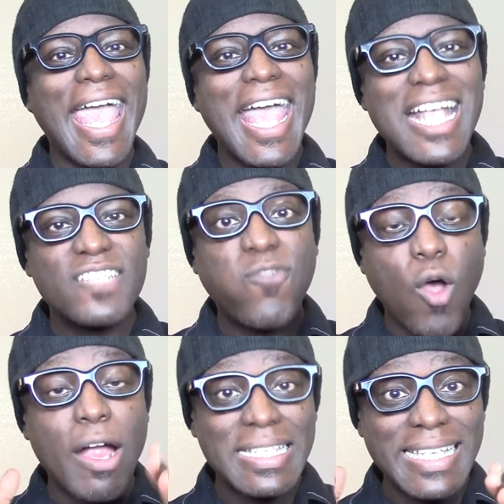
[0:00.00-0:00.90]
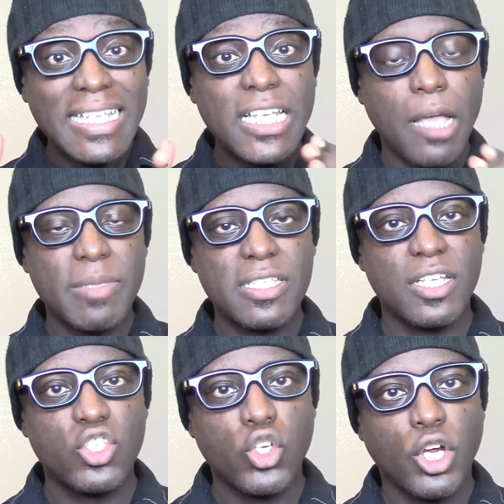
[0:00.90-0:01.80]
as far as income is
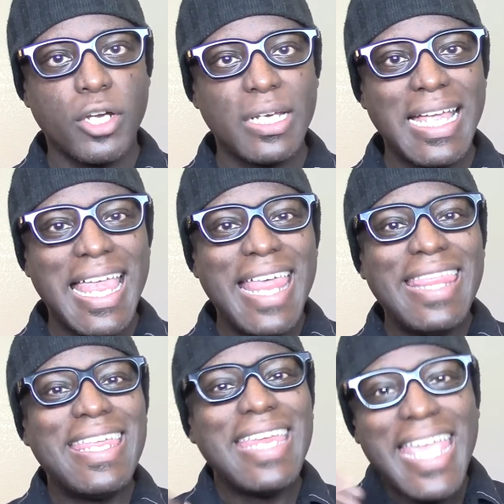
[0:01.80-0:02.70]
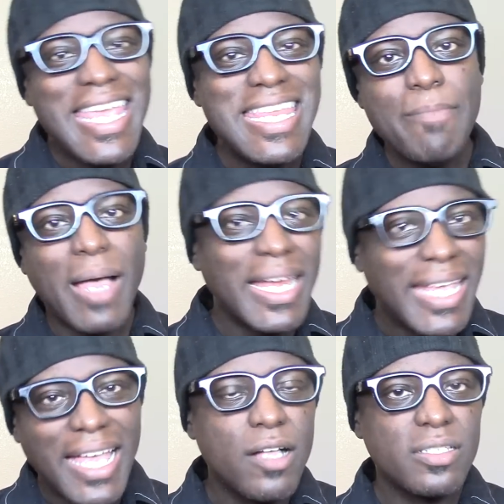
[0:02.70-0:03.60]
concerned, than anybody
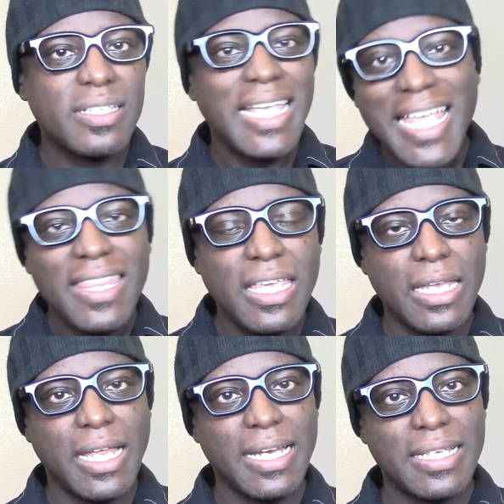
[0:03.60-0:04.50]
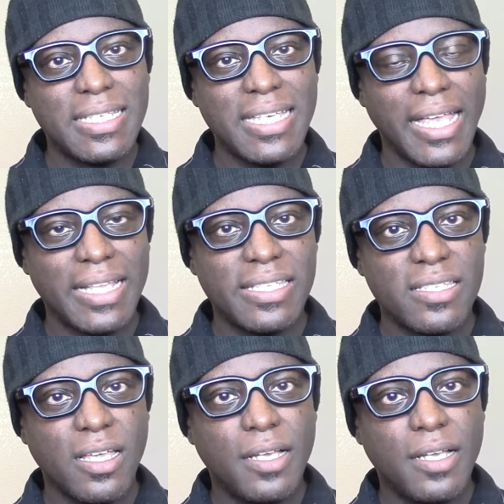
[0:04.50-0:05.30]
else in the United States.